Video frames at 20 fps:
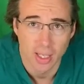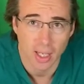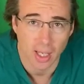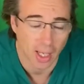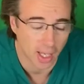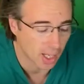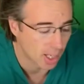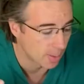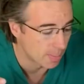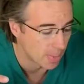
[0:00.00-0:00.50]

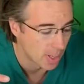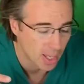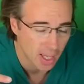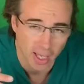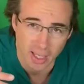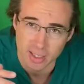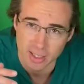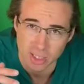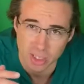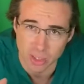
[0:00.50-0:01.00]

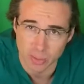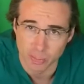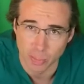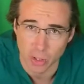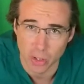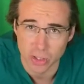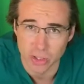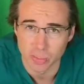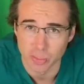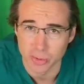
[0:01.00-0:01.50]
and
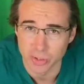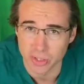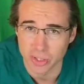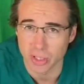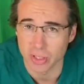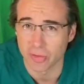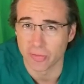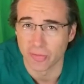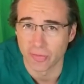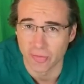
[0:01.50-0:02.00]
disposables that
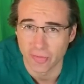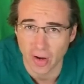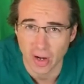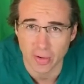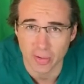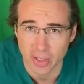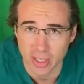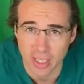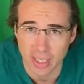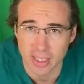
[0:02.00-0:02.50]
are
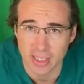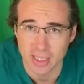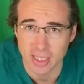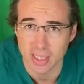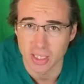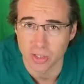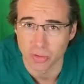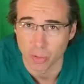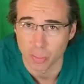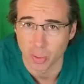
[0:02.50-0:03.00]
very easy
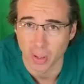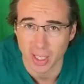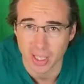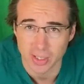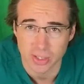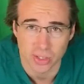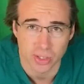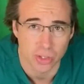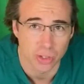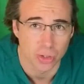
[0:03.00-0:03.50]
to replace
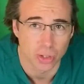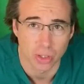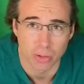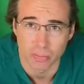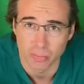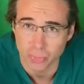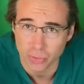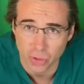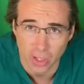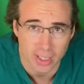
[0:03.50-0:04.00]
so you can
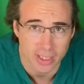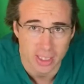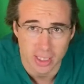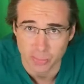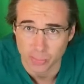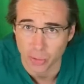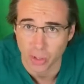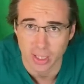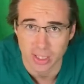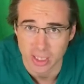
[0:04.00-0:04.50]
practice,
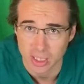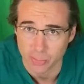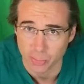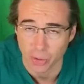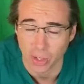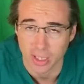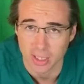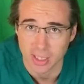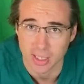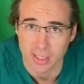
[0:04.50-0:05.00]
practice,
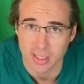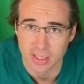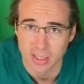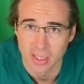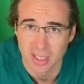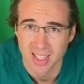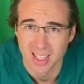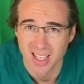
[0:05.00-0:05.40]
practice.